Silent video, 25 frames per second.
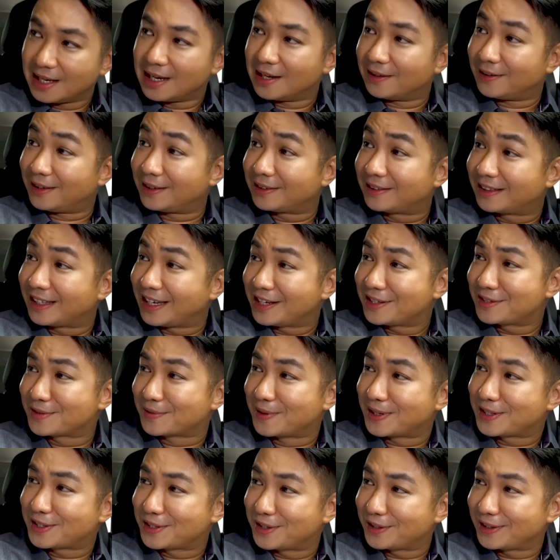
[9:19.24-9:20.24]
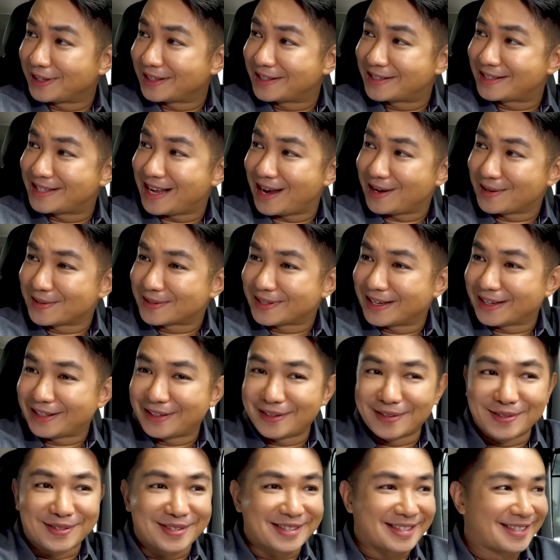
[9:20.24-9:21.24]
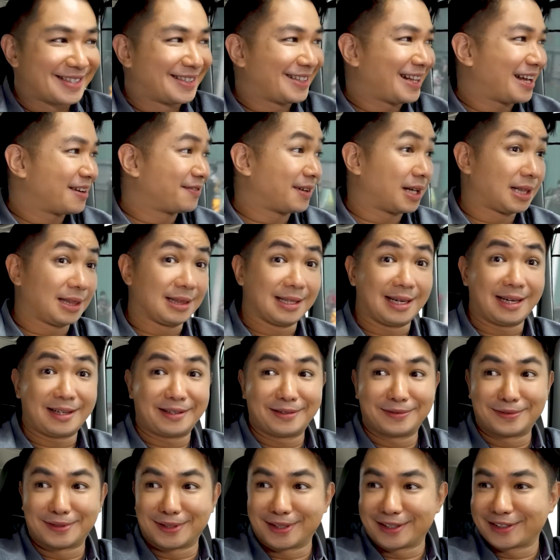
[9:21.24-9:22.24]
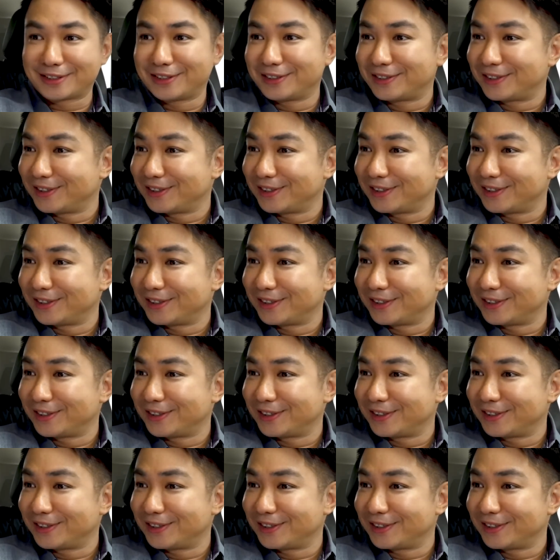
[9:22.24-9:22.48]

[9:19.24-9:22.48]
Well, thanks, Richard. It sounds like you still have a lot of work to